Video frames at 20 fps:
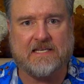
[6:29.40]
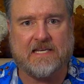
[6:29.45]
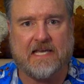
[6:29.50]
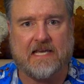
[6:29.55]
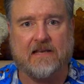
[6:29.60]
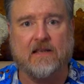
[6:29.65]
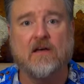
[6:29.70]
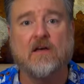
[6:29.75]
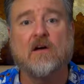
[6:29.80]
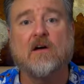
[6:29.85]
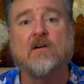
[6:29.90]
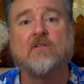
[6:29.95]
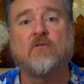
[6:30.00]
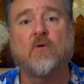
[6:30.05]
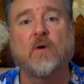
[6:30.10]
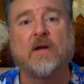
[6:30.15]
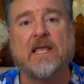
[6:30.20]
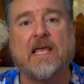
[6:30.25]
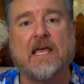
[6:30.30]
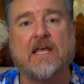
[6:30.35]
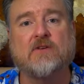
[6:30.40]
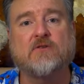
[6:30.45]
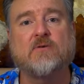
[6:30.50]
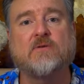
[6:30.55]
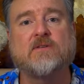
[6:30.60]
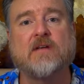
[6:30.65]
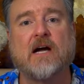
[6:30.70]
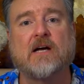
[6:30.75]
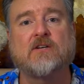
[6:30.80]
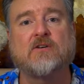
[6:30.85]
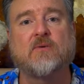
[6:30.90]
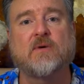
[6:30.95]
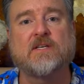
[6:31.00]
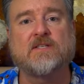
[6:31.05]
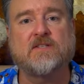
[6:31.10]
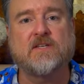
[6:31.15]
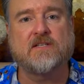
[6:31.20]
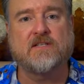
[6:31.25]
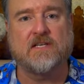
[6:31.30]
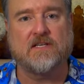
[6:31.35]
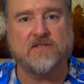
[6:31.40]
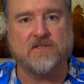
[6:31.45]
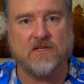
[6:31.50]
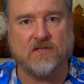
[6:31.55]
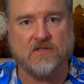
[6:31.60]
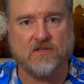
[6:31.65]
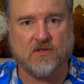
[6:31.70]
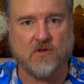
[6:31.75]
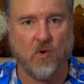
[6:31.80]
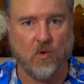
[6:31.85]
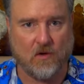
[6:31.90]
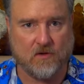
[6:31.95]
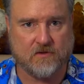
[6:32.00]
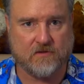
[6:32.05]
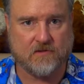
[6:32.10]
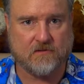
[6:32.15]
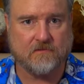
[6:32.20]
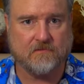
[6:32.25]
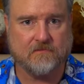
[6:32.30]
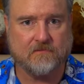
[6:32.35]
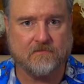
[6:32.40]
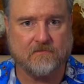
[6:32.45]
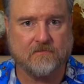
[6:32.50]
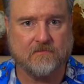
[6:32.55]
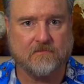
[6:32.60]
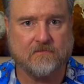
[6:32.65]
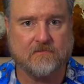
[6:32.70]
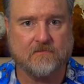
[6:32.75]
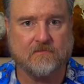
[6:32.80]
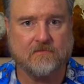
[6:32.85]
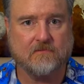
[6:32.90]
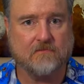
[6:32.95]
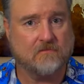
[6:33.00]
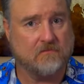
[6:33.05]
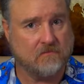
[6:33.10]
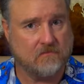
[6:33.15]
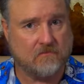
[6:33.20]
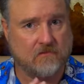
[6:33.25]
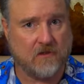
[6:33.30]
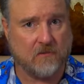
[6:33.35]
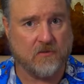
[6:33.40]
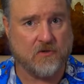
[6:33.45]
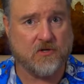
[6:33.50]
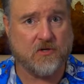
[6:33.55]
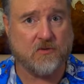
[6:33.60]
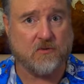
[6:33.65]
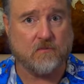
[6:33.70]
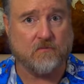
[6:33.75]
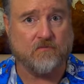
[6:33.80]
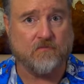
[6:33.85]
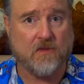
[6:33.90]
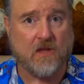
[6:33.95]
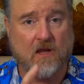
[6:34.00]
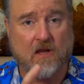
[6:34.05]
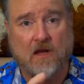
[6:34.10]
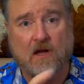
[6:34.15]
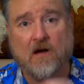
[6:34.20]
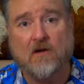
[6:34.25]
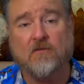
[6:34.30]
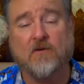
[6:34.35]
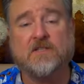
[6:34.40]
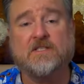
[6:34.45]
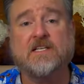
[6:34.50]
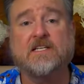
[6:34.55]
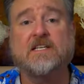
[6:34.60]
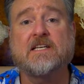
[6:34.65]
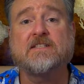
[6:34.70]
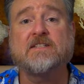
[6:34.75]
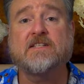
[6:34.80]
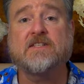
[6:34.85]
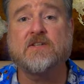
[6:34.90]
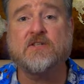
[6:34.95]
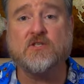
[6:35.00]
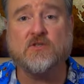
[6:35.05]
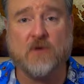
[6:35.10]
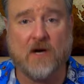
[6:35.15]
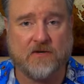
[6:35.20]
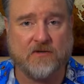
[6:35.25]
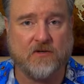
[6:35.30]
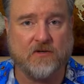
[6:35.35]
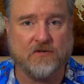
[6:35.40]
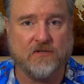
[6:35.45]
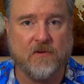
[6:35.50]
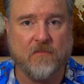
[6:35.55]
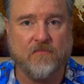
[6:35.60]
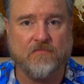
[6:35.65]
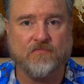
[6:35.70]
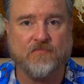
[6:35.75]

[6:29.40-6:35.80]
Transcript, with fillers: need for an introductory statistics course. Number 2, for statistics instructors,